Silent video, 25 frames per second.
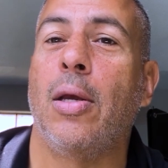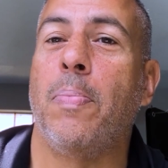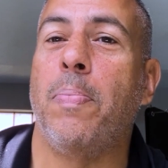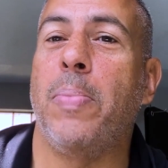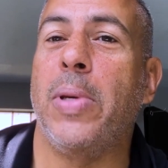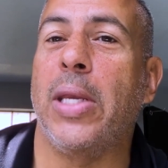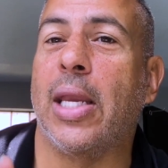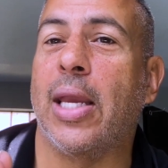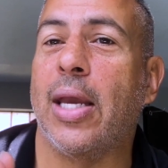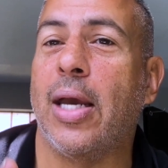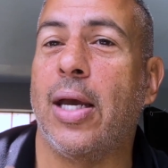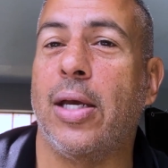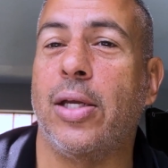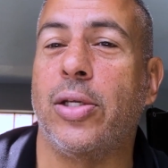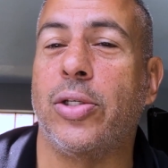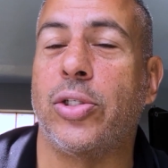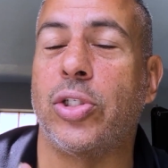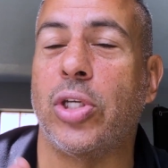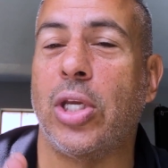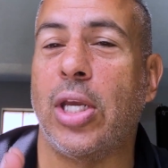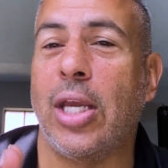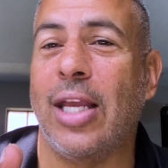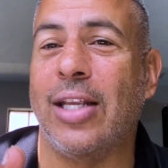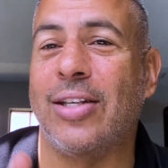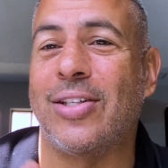because
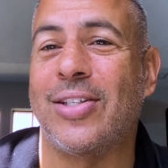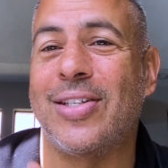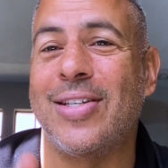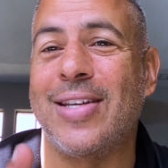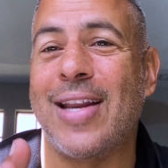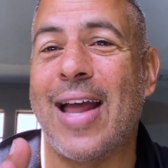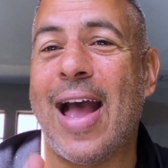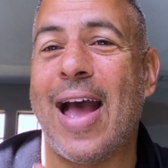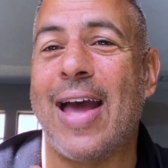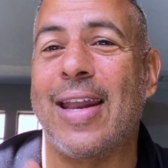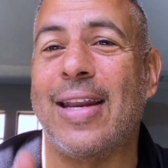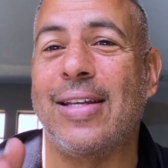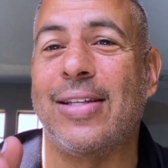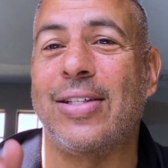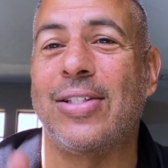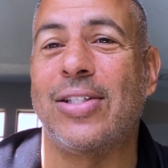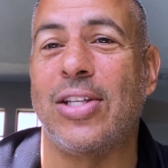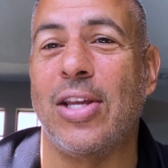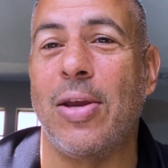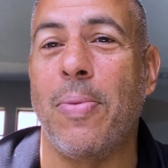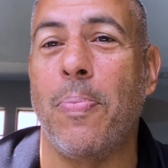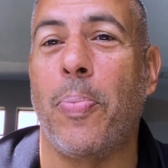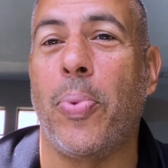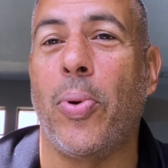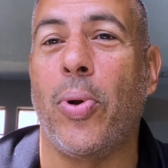it's not as
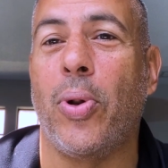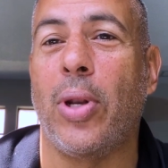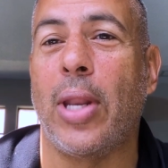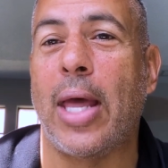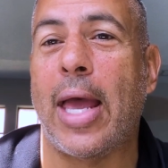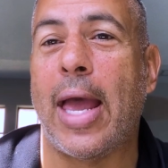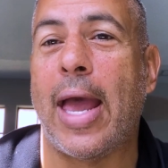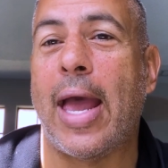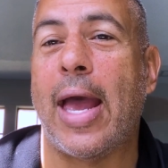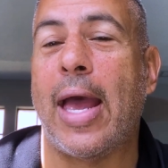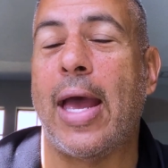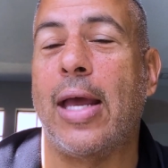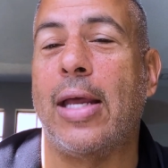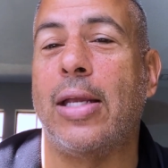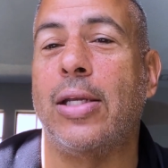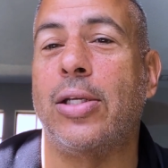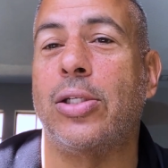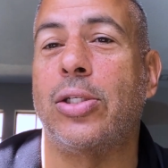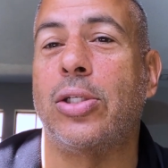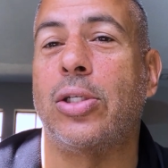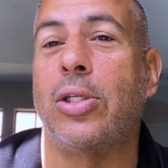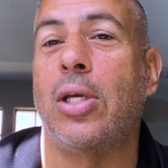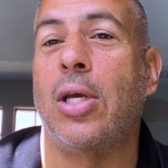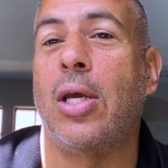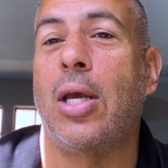simple
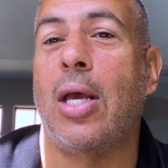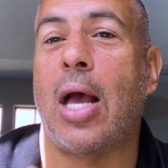as